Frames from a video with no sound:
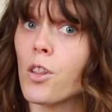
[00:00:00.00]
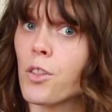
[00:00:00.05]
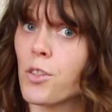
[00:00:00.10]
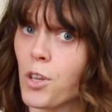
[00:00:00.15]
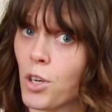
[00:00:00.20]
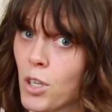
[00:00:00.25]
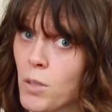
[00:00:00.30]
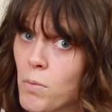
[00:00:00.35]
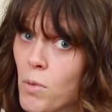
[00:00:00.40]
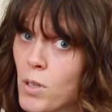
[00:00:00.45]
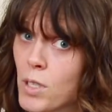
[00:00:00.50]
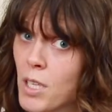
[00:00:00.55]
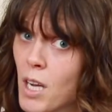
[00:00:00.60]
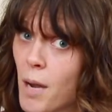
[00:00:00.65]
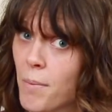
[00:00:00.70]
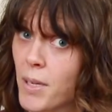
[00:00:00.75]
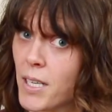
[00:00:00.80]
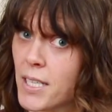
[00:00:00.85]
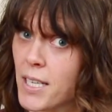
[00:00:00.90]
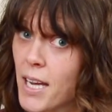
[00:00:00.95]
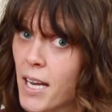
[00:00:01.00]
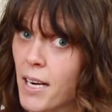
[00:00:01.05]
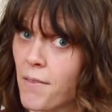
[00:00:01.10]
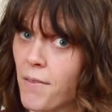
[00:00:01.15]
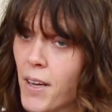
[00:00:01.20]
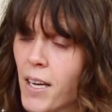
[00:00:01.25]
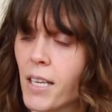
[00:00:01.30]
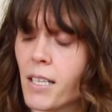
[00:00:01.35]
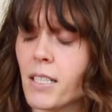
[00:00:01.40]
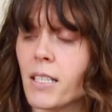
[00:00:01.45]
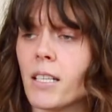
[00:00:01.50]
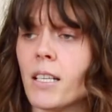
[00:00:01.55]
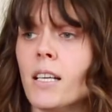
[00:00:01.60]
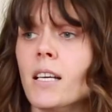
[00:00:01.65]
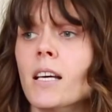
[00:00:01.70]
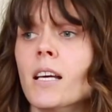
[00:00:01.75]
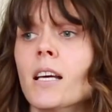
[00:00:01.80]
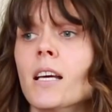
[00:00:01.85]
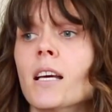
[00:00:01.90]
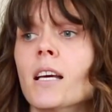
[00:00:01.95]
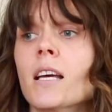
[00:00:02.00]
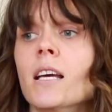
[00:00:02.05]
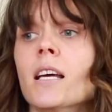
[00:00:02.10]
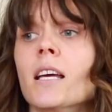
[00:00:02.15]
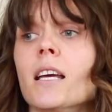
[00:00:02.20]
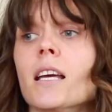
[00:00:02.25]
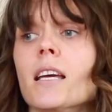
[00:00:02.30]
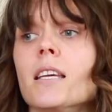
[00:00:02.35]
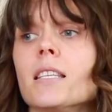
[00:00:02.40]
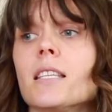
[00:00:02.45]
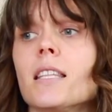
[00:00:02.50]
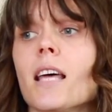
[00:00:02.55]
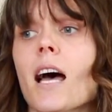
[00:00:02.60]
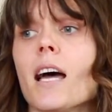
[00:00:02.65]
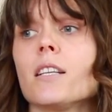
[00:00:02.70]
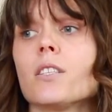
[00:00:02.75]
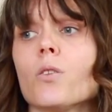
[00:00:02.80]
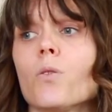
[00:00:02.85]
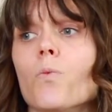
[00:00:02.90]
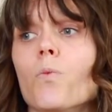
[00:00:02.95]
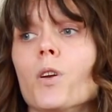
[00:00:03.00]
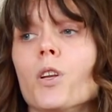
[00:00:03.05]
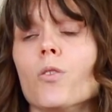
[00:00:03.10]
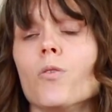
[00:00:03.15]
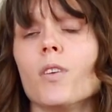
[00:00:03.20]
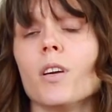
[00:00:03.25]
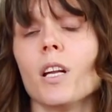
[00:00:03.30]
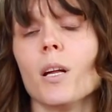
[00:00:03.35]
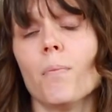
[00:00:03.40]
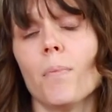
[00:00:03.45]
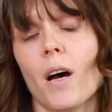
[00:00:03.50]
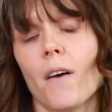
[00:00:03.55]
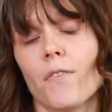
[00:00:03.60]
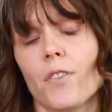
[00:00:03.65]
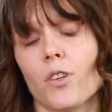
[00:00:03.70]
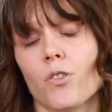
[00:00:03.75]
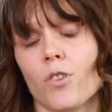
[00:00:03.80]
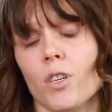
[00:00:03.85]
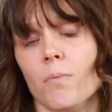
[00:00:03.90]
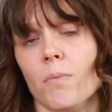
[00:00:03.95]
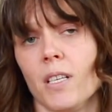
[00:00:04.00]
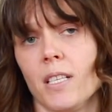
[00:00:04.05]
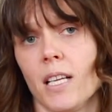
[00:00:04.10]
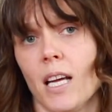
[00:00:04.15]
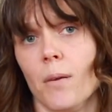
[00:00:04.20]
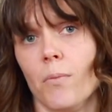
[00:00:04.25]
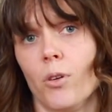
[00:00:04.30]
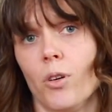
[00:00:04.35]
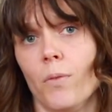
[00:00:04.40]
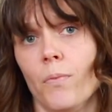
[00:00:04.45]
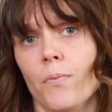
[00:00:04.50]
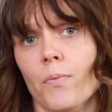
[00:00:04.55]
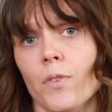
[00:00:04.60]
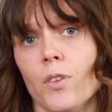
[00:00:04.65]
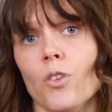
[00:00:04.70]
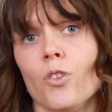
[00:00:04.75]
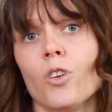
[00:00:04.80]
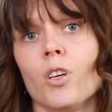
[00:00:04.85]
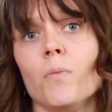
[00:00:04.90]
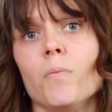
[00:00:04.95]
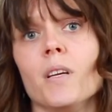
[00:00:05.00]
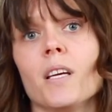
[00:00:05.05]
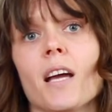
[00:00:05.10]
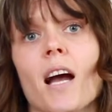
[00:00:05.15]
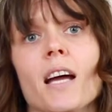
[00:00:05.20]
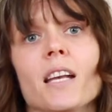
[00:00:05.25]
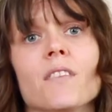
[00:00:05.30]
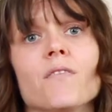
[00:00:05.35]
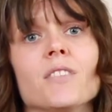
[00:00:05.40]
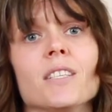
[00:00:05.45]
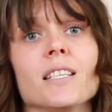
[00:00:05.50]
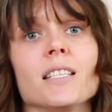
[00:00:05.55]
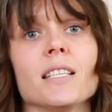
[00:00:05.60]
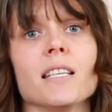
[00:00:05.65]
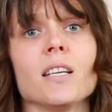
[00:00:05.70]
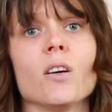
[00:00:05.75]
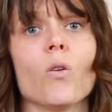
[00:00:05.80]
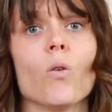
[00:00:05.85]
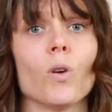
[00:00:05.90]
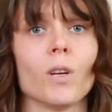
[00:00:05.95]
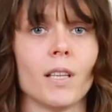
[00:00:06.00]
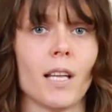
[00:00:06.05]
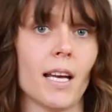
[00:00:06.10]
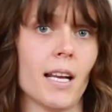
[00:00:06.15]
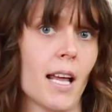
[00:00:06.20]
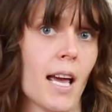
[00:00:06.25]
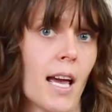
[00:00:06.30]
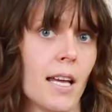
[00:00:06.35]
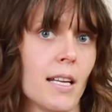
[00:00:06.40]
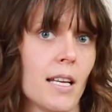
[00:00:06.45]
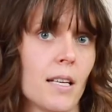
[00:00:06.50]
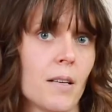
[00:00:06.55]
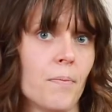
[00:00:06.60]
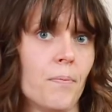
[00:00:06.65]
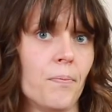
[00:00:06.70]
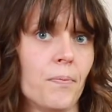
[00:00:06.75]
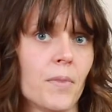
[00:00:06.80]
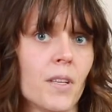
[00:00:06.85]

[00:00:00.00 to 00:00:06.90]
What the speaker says: Third most common side effect is that when you get up off the treatment table, you could be kind of dizzy or lightheaded.